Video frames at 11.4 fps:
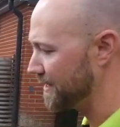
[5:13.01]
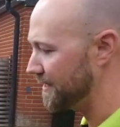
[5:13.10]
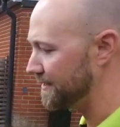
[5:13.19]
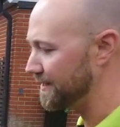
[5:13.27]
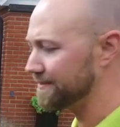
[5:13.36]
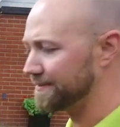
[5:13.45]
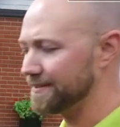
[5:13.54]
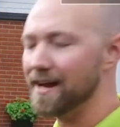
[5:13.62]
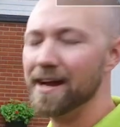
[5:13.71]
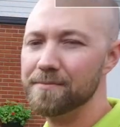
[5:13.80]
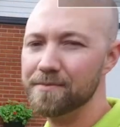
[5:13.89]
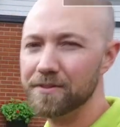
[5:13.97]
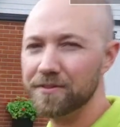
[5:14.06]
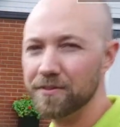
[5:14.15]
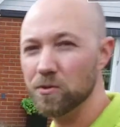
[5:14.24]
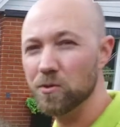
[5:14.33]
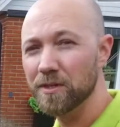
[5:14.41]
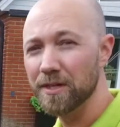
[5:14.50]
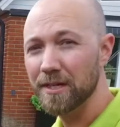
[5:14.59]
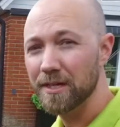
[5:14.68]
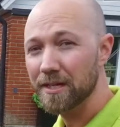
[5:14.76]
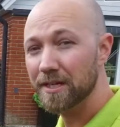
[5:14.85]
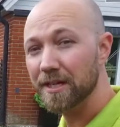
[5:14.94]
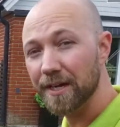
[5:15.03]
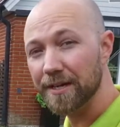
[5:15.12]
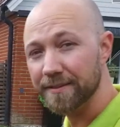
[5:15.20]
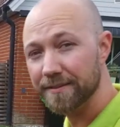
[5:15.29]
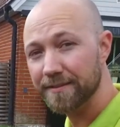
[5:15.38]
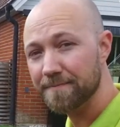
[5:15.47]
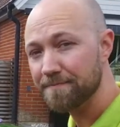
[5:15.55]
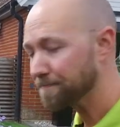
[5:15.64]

it is time to cut it.